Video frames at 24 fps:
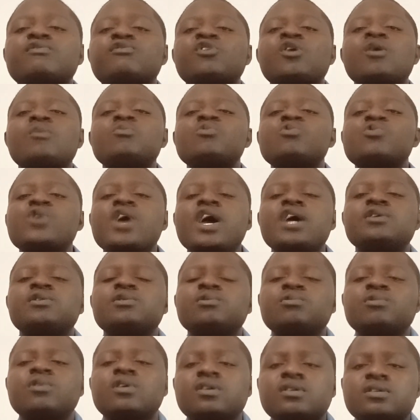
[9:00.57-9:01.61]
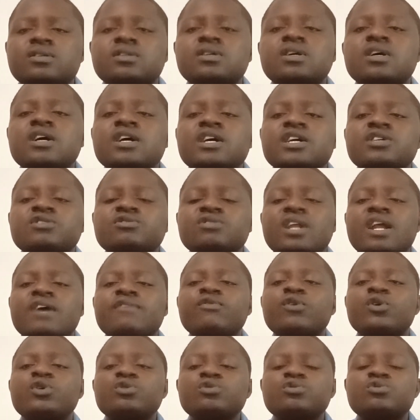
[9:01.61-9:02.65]
from where you work in order
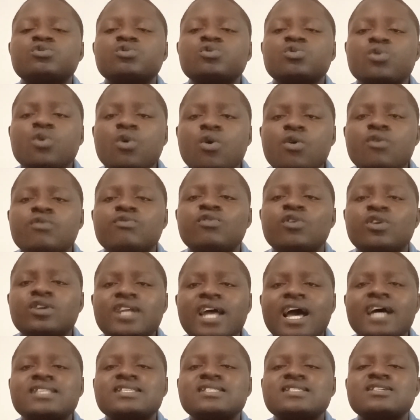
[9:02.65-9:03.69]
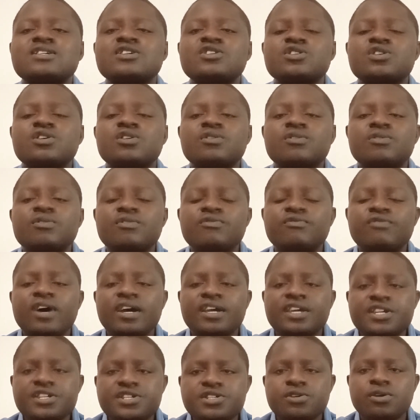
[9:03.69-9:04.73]
for you to go for that
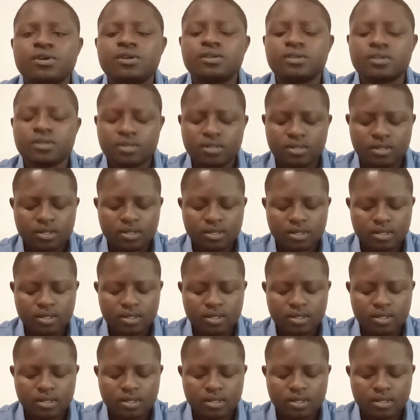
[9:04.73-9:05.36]
vacation.